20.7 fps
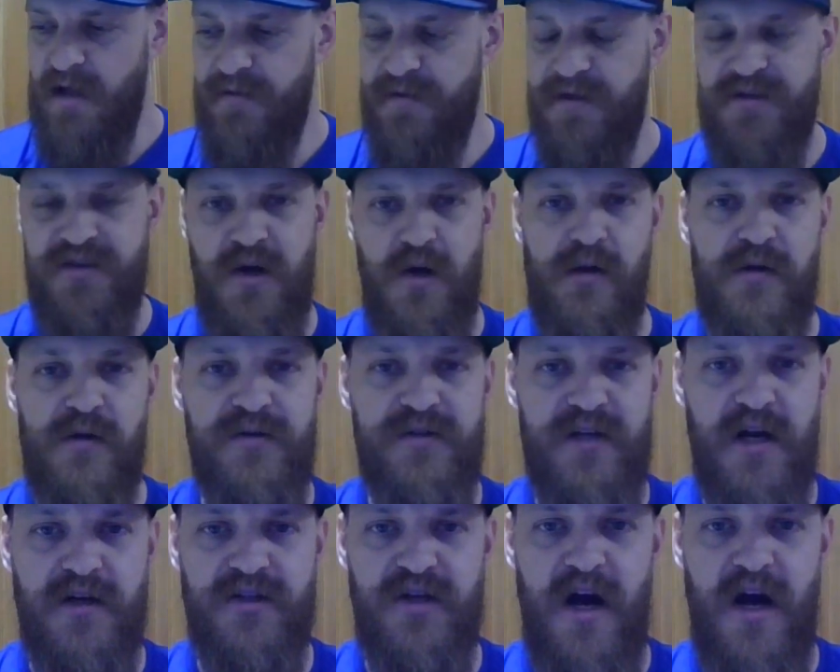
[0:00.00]
The solo
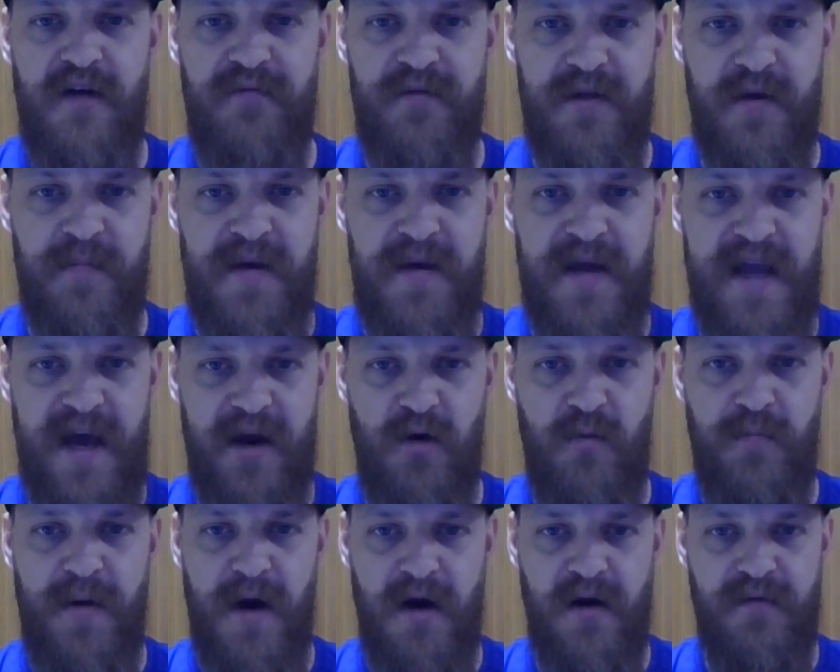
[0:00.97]
starts off with a piano
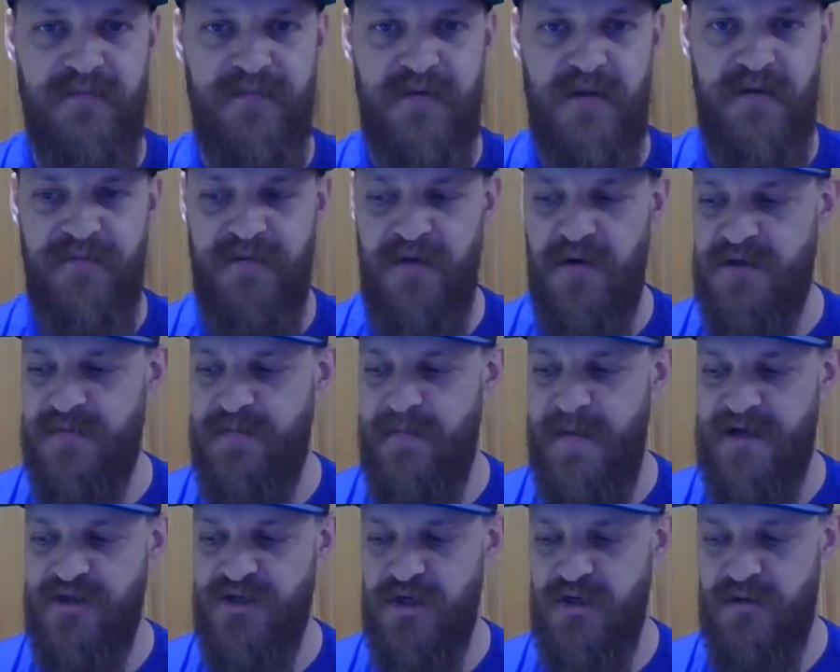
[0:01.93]
part for the first
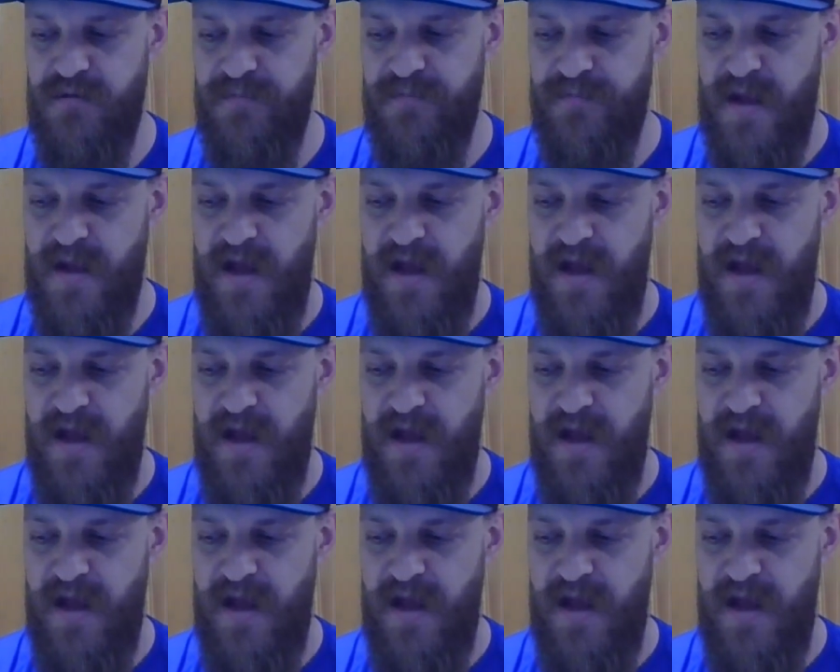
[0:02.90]
measure.